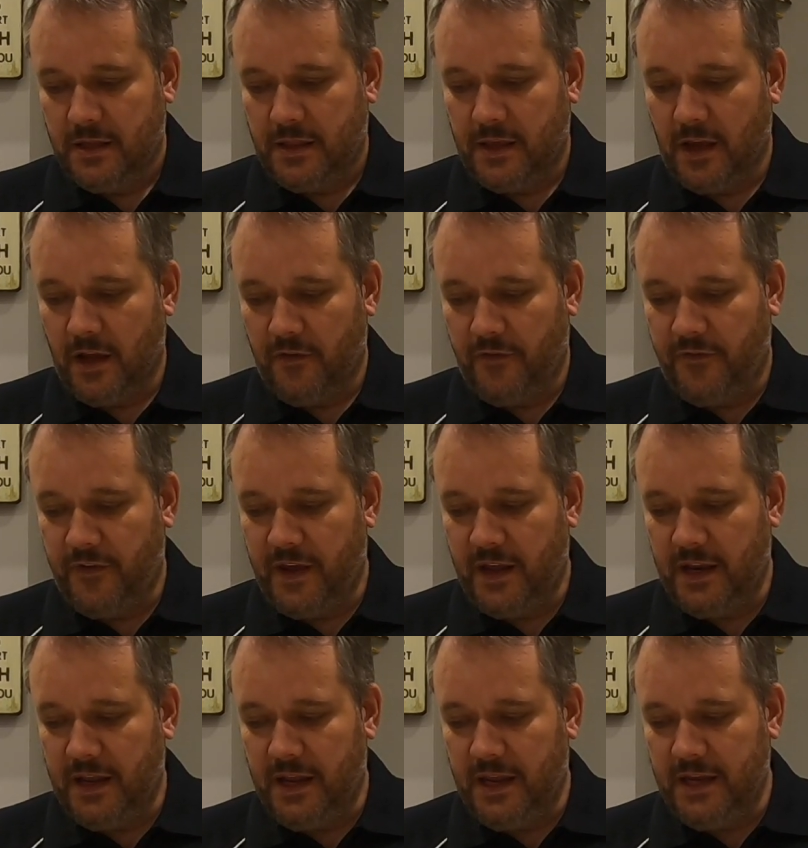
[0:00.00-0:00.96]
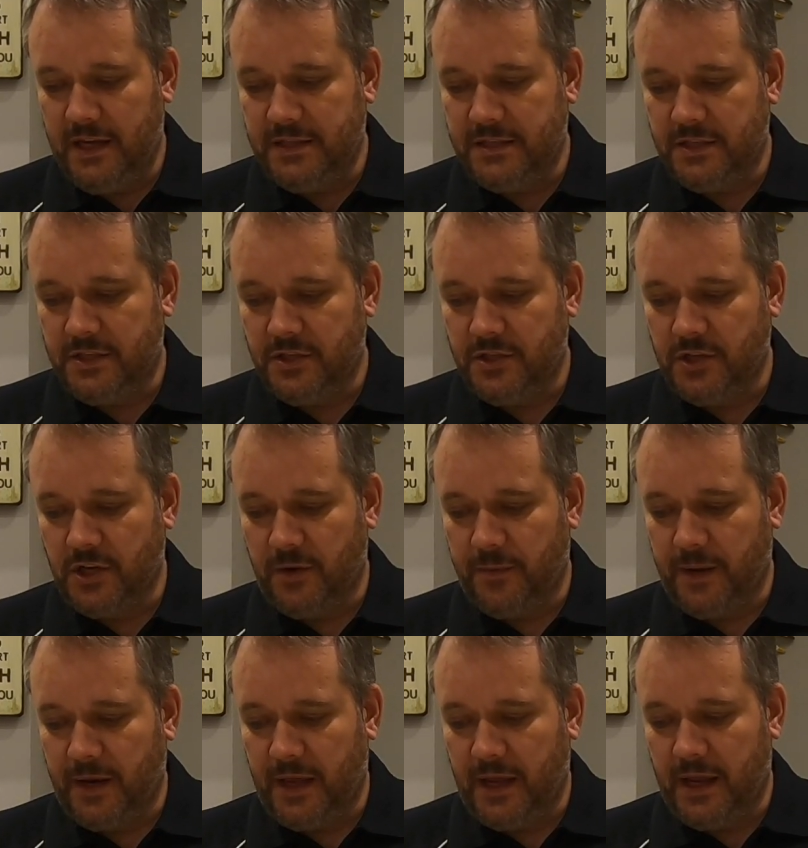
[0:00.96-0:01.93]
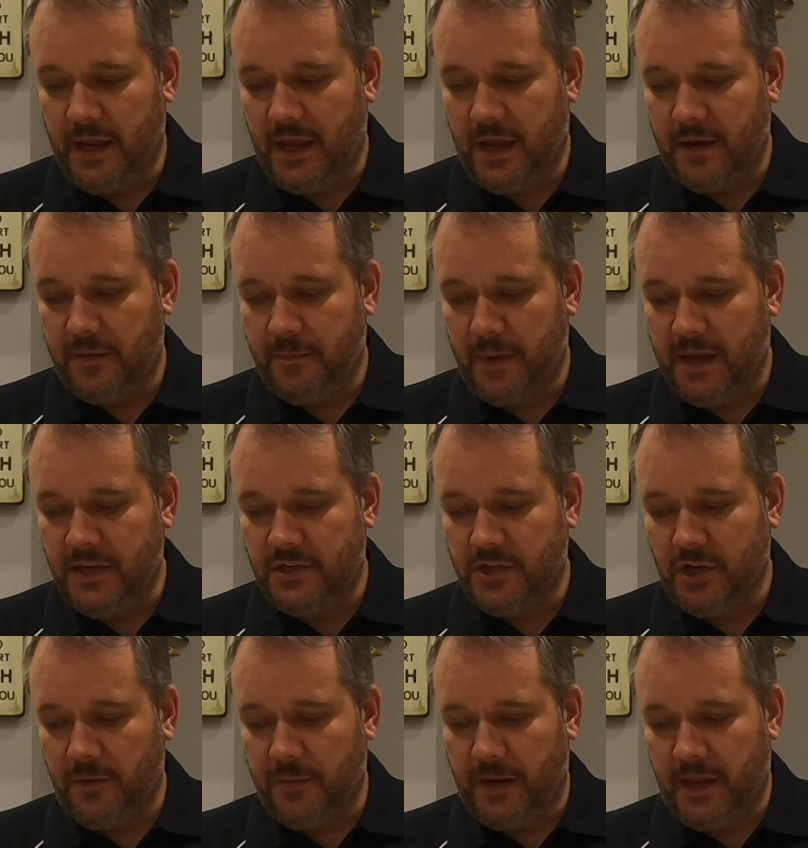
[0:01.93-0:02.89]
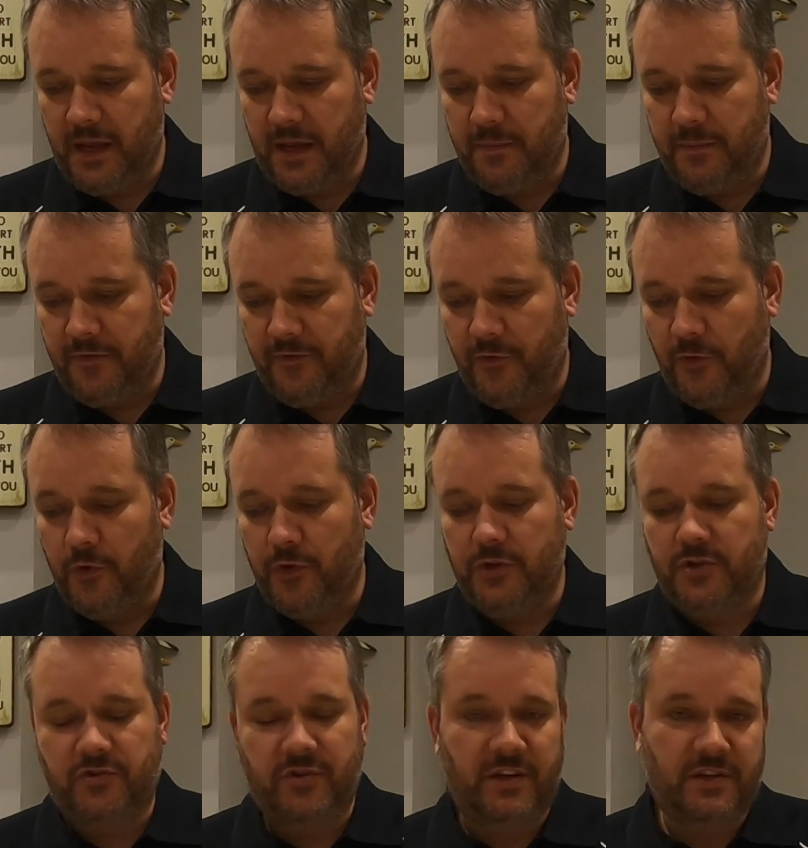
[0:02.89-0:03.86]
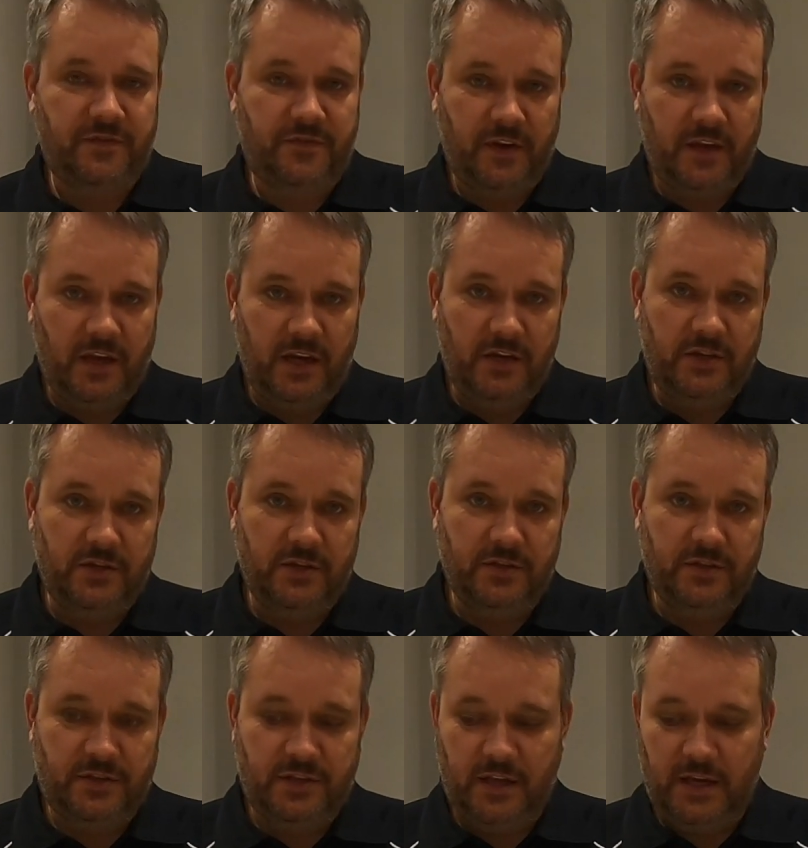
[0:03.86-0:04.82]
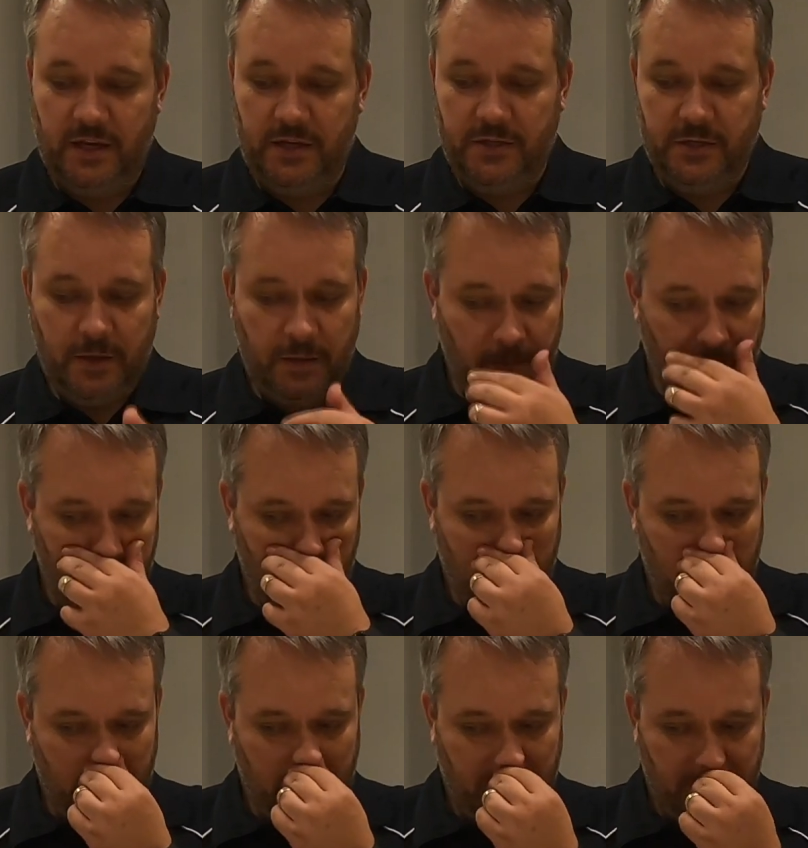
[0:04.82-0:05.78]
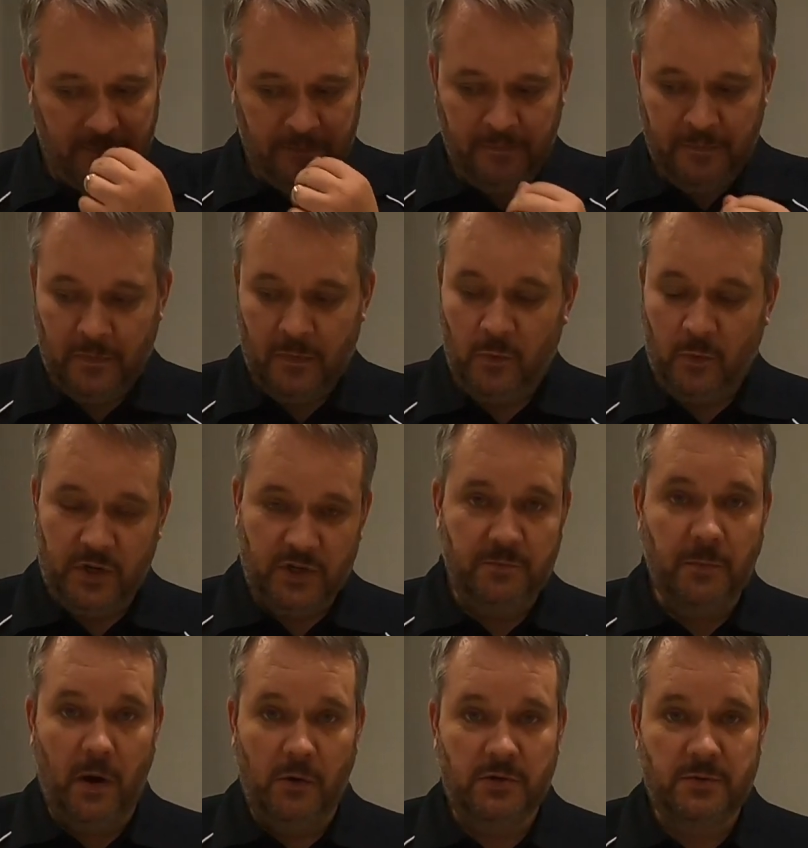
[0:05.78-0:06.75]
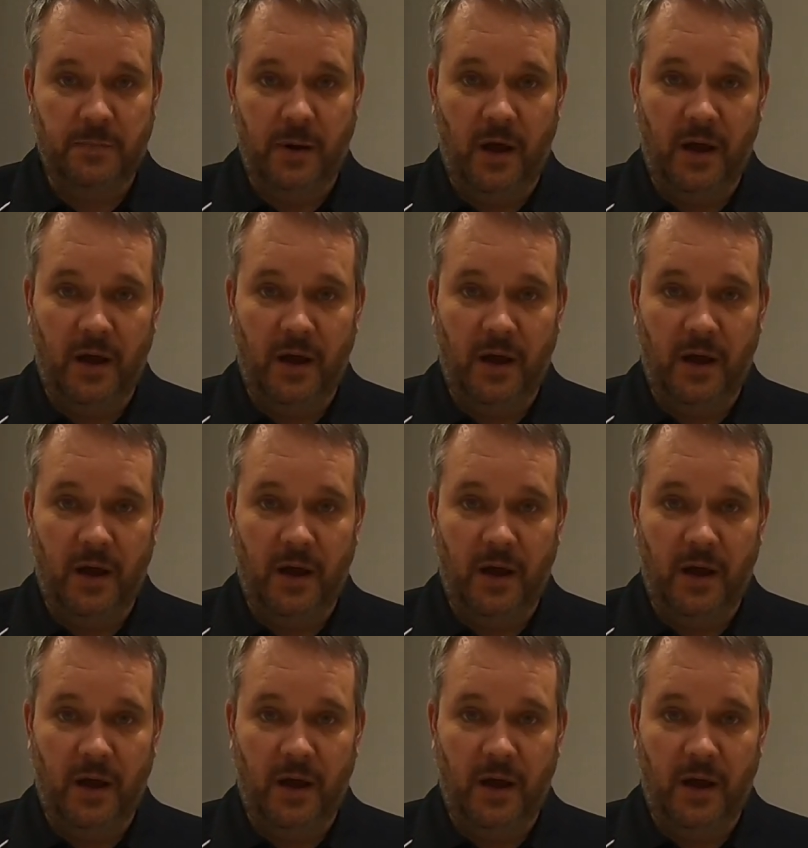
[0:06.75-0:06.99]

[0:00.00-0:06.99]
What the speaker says: They are fairly easy to germinate and may germinate before the stratification stage, which most